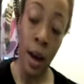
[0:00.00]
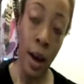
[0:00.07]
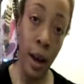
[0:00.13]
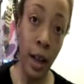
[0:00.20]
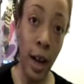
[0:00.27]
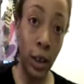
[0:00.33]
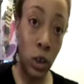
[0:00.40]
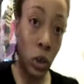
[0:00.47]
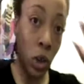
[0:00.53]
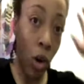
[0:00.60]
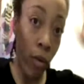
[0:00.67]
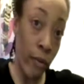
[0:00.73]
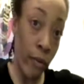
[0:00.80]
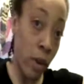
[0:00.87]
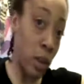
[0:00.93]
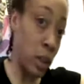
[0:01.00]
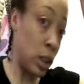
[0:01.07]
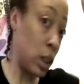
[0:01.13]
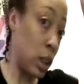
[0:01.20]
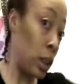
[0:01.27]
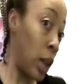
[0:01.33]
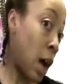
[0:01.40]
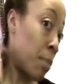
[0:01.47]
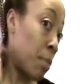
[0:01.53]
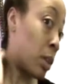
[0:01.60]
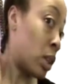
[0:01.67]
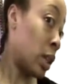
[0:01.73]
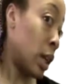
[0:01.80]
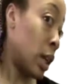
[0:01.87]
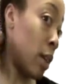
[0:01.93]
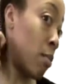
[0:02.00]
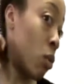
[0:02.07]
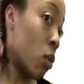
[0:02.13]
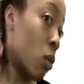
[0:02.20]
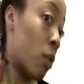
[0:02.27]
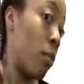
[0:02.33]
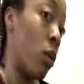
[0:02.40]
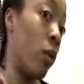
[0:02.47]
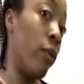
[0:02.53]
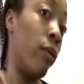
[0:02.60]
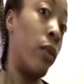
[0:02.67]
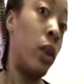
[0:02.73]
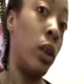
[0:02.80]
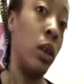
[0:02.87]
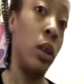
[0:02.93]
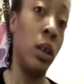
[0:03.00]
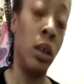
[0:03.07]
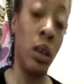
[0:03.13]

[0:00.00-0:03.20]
And as you go further to the top, it's going to get more and more fuller.